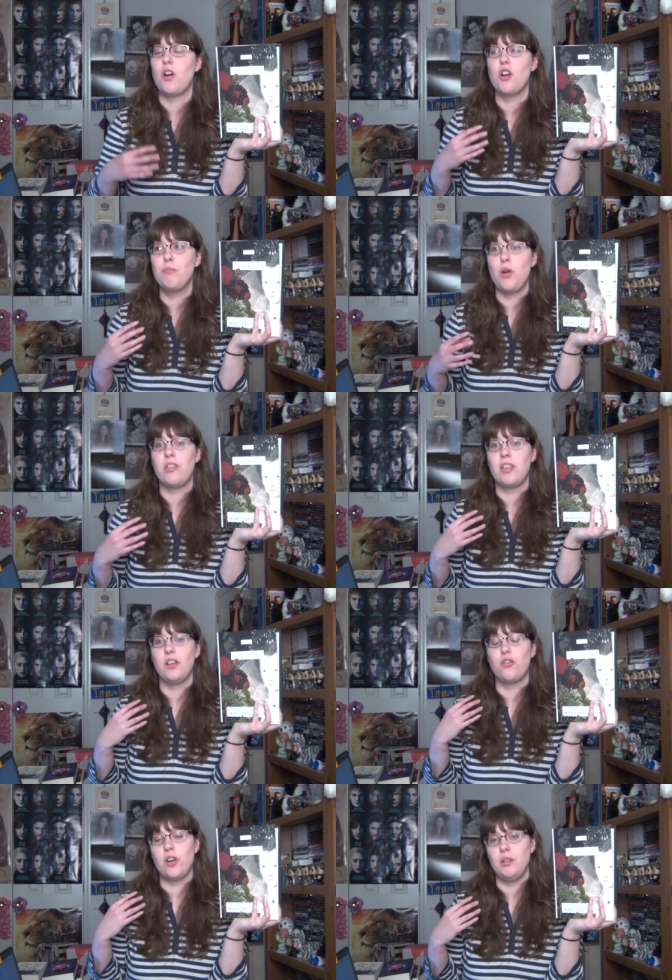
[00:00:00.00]
are both
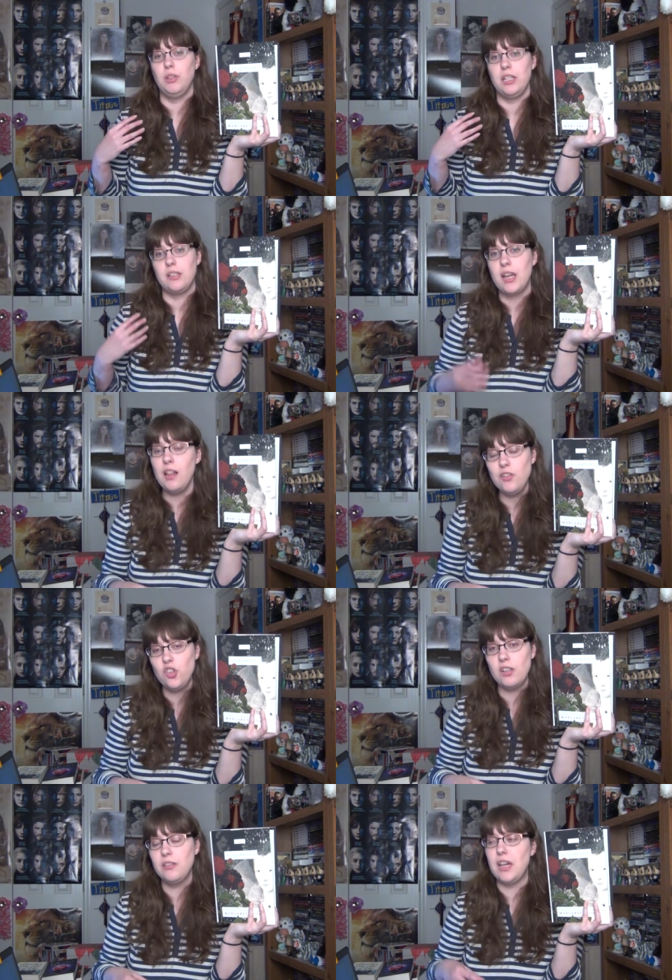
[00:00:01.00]
incredibly
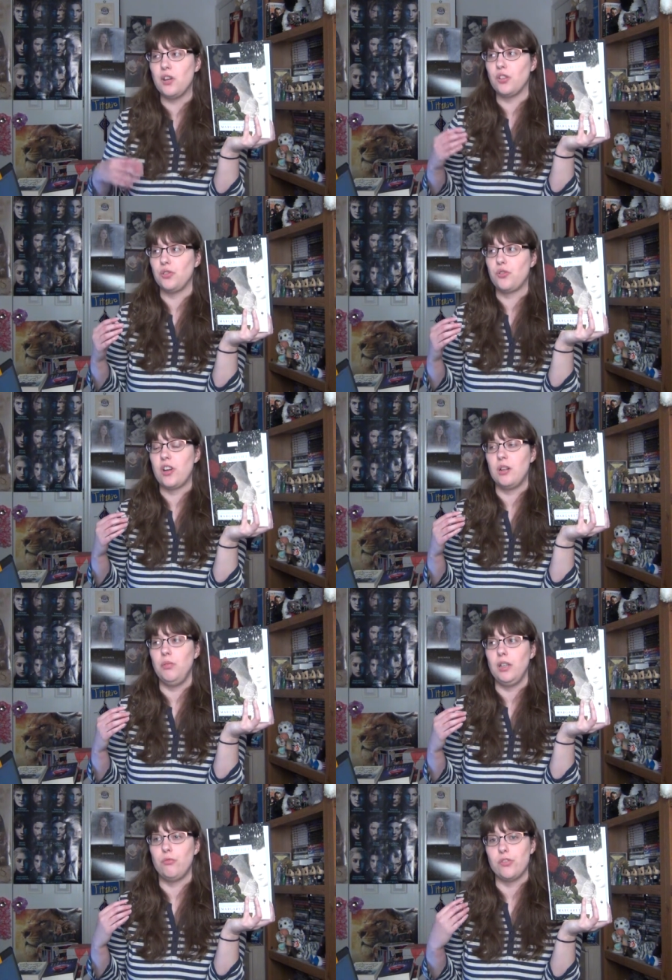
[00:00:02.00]
intelligent, they are
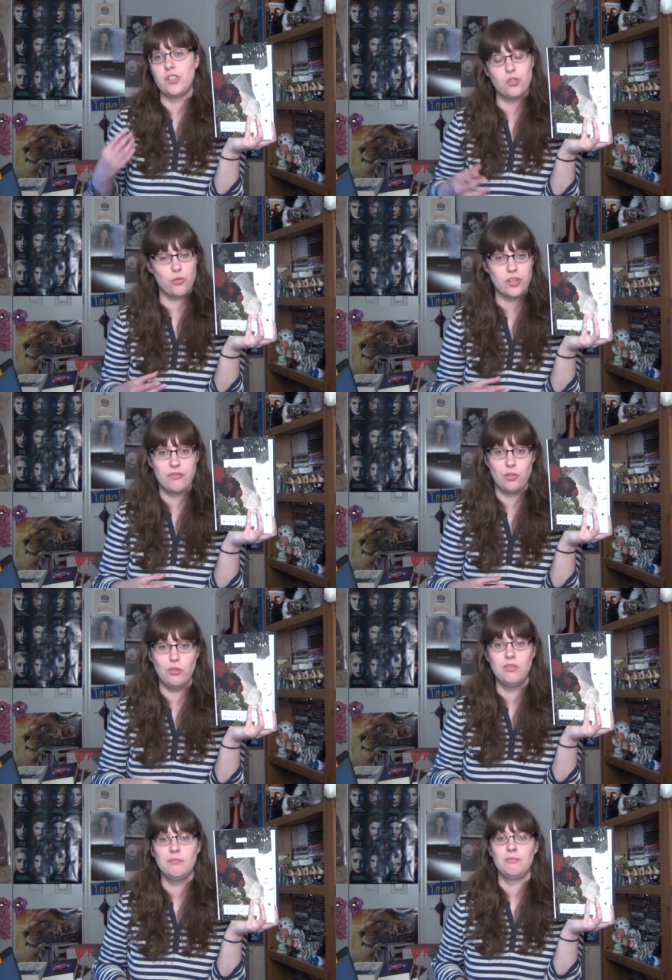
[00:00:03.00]
incredibly
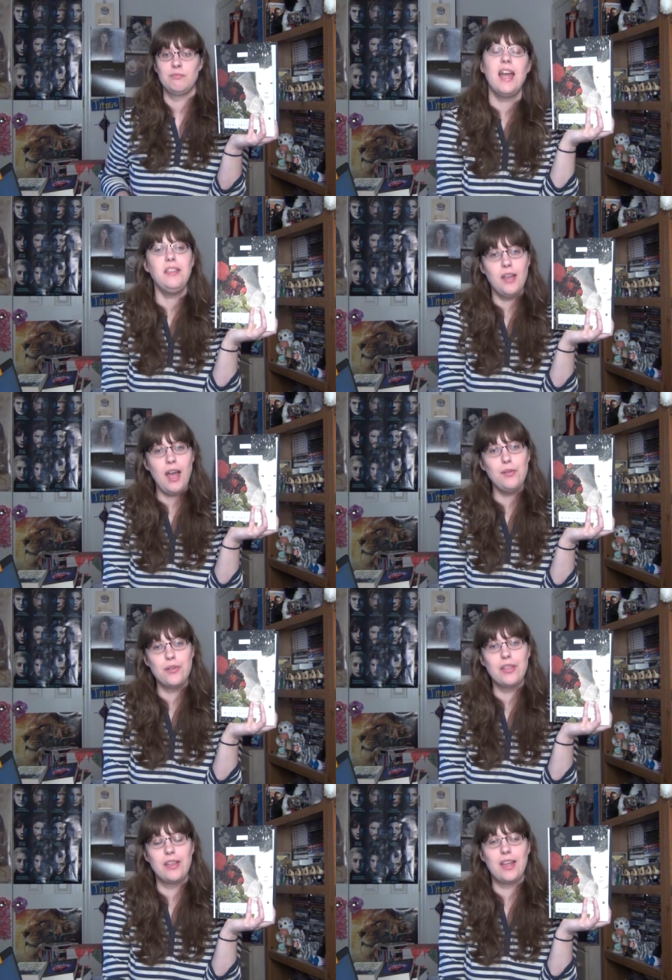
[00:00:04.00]
resourceful. And the
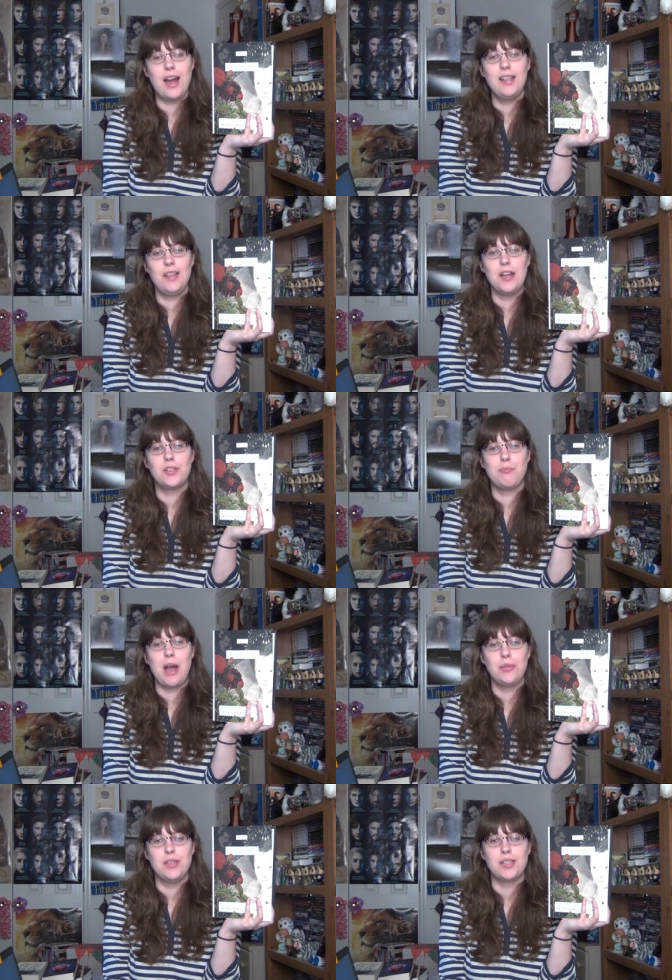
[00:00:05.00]
other thing that I liked
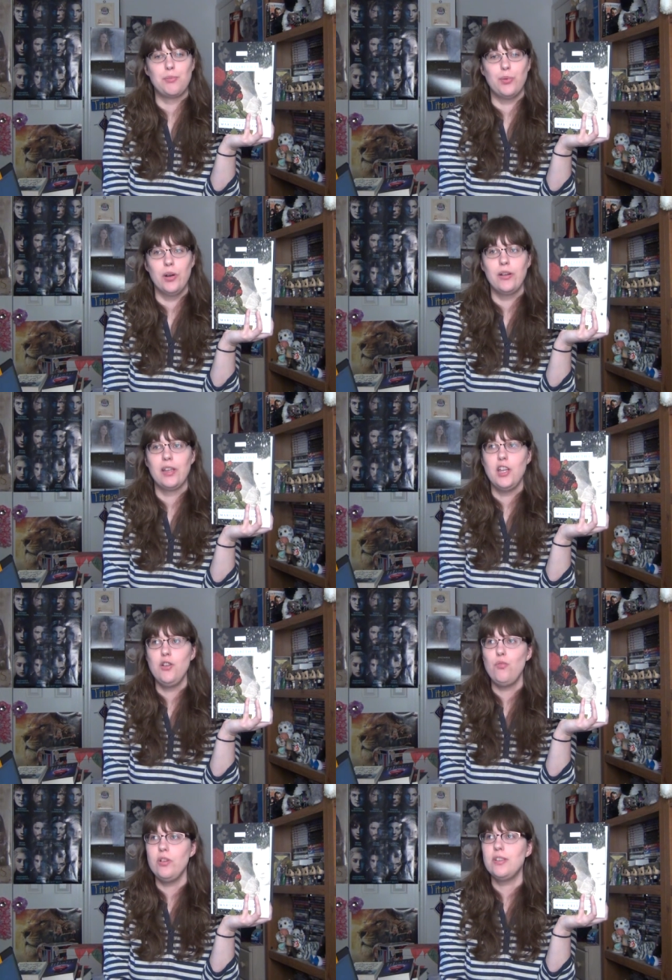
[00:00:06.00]
about this book,
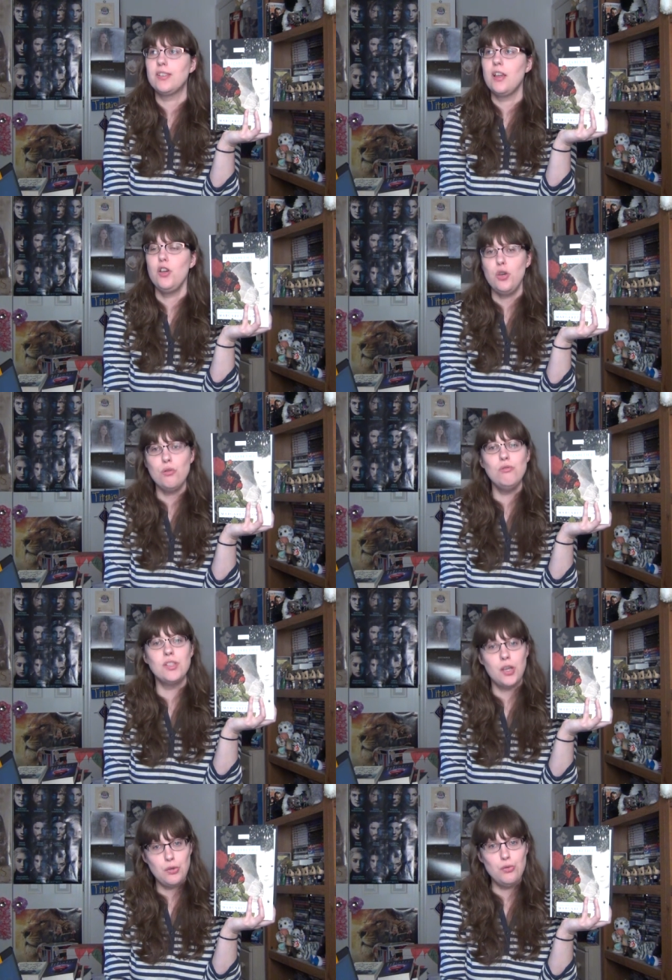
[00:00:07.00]
it was a
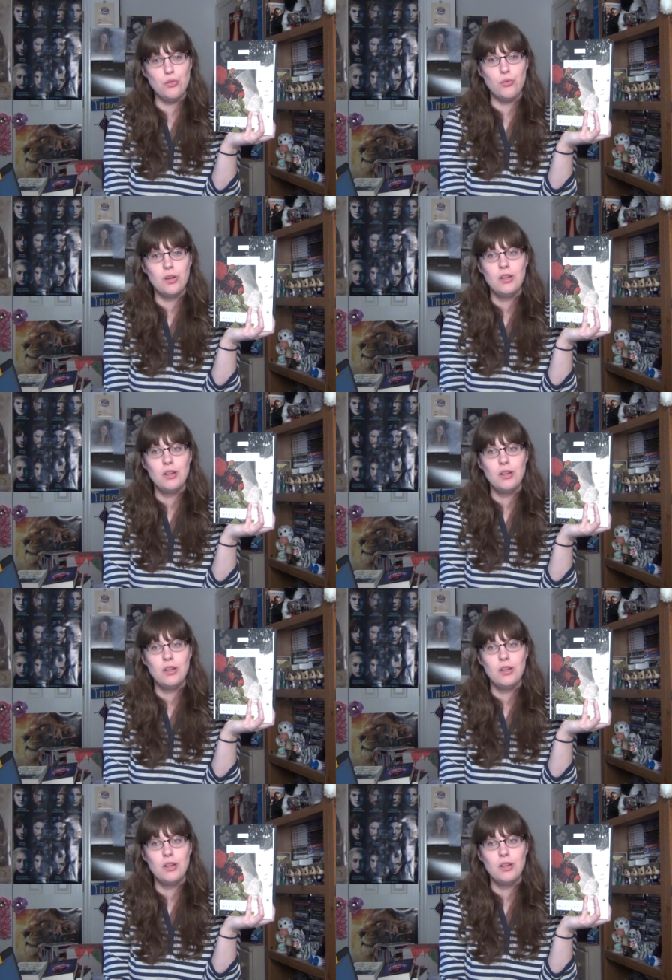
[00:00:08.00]
who's who